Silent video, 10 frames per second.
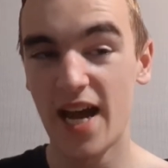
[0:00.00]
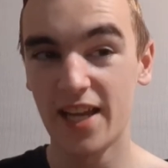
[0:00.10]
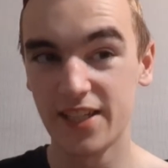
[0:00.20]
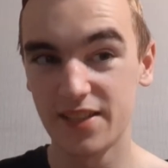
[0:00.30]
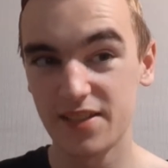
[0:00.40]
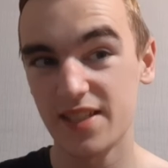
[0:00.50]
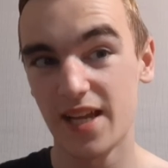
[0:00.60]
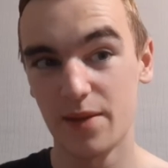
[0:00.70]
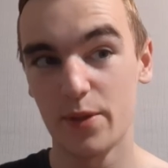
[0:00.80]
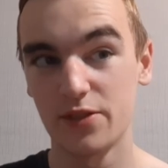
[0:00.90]
and
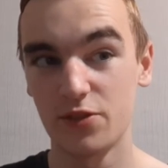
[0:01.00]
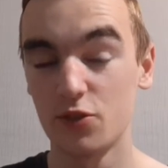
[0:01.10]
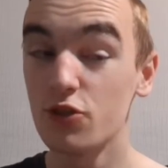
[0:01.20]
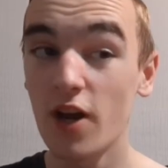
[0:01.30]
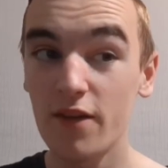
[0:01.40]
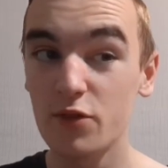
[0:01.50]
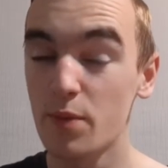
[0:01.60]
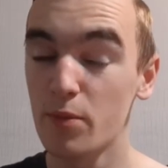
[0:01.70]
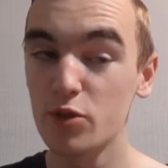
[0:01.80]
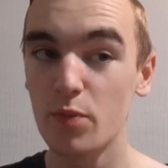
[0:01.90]
slightly better to drive. It's a
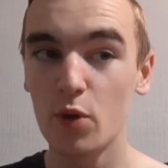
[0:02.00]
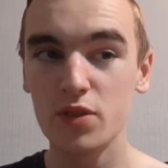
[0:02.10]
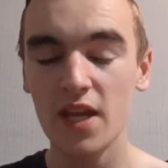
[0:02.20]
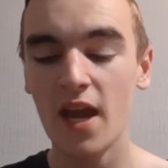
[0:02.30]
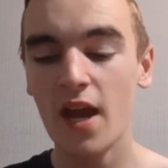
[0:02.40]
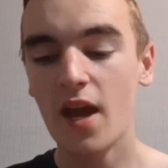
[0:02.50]
bit more sporty.